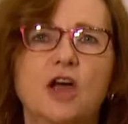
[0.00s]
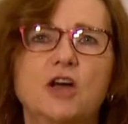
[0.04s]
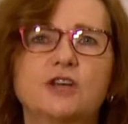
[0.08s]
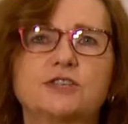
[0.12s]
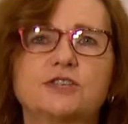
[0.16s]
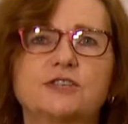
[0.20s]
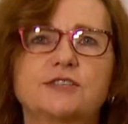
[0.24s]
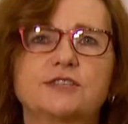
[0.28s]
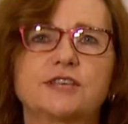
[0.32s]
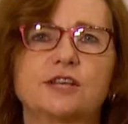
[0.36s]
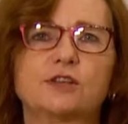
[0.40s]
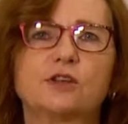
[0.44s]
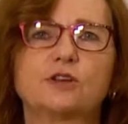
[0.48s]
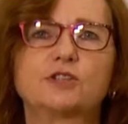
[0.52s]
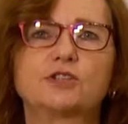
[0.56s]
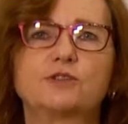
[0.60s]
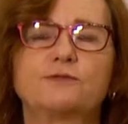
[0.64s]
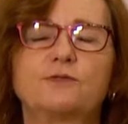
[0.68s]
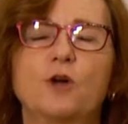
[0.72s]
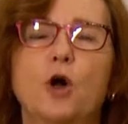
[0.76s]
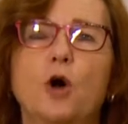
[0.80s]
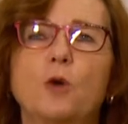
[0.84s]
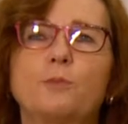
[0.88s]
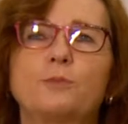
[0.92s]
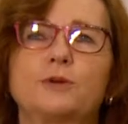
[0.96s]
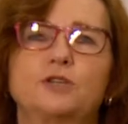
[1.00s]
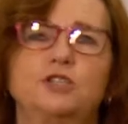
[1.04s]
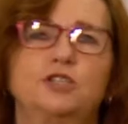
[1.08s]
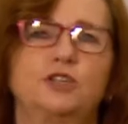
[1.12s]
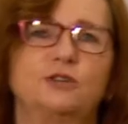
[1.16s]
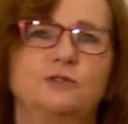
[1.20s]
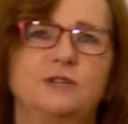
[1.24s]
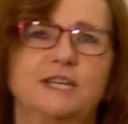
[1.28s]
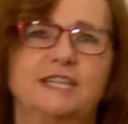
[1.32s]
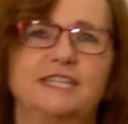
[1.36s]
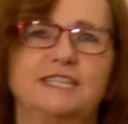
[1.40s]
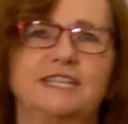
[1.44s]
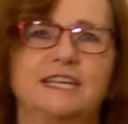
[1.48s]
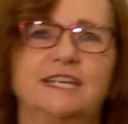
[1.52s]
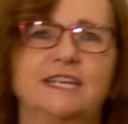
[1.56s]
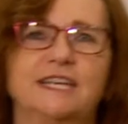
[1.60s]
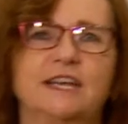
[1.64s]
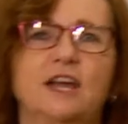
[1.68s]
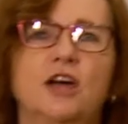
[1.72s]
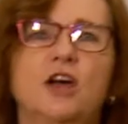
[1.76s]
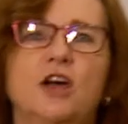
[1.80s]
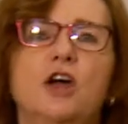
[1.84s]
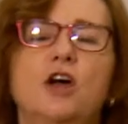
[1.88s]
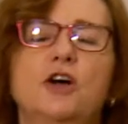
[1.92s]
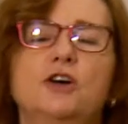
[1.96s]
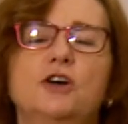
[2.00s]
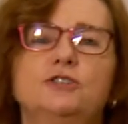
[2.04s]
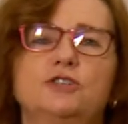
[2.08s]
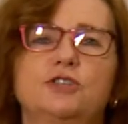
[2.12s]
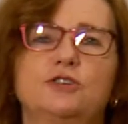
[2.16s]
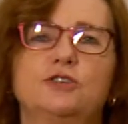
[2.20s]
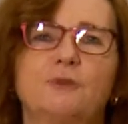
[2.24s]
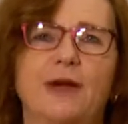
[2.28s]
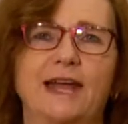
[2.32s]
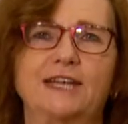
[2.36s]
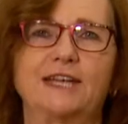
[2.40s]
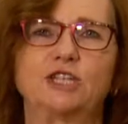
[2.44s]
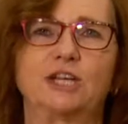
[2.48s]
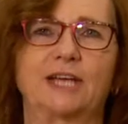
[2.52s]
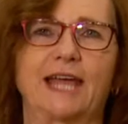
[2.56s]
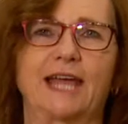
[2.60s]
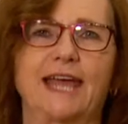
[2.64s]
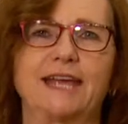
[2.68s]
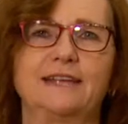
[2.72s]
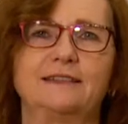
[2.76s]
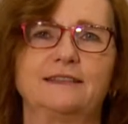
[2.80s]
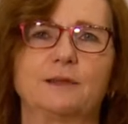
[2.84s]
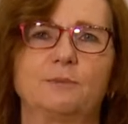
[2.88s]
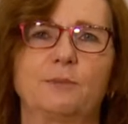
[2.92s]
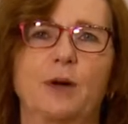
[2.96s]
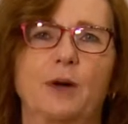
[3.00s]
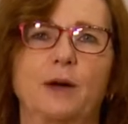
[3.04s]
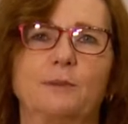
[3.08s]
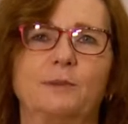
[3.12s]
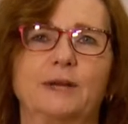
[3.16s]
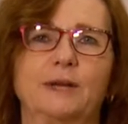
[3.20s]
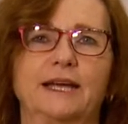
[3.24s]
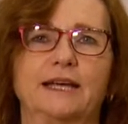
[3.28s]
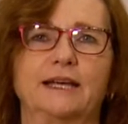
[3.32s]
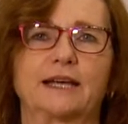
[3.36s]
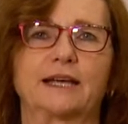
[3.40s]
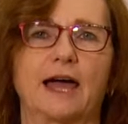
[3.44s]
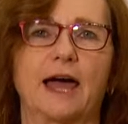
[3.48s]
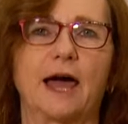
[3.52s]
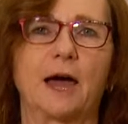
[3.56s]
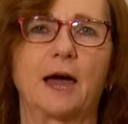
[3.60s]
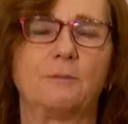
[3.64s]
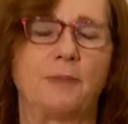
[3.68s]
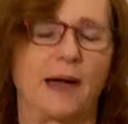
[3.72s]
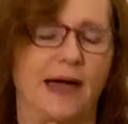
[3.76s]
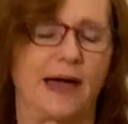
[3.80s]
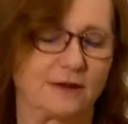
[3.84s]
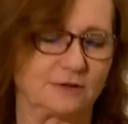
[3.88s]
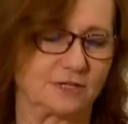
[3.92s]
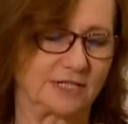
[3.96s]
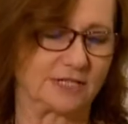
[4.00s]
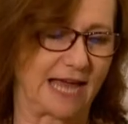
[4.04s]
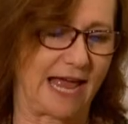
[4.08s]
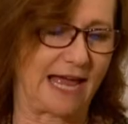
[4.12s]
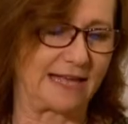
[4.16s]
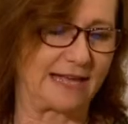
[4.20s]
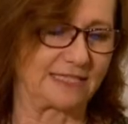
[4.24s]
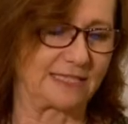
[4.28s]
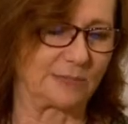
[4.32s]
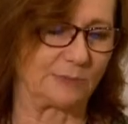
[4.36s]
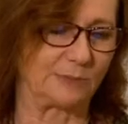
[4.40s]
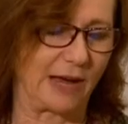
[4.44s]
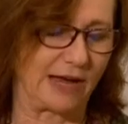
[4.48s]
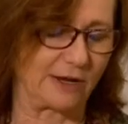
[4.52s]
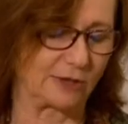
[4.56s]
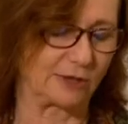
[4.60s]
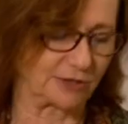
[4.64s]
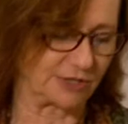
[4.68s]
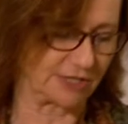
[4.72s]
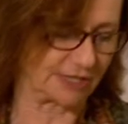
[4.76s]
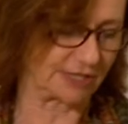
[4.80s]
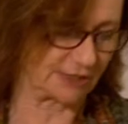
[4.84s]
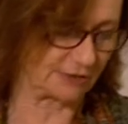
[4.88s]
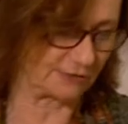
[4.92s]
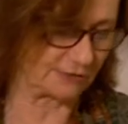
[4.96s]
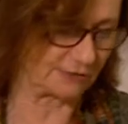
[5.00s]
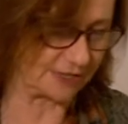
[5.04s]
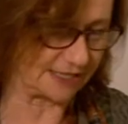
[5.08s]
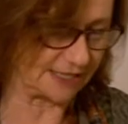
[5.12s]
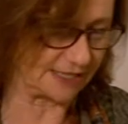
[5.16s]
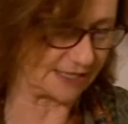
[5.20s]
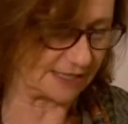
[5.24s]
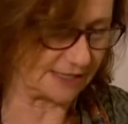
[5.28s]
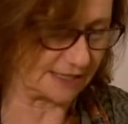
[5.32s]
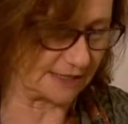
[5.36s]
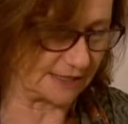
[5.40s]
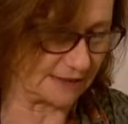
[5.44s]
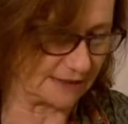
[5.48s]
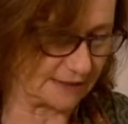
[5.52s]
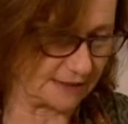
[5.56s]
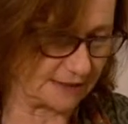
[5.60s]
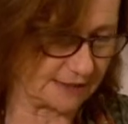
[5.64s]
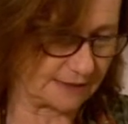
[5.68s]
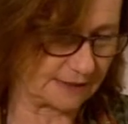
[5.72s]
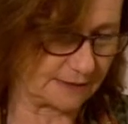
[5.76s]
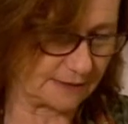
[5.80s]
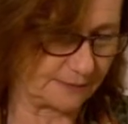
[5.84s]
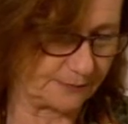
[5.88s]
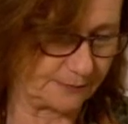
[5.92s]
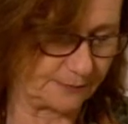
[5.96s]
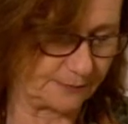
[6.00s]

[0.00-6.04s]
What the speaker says: So there's a lot of opportunity to educate the public about antibiotic resistance.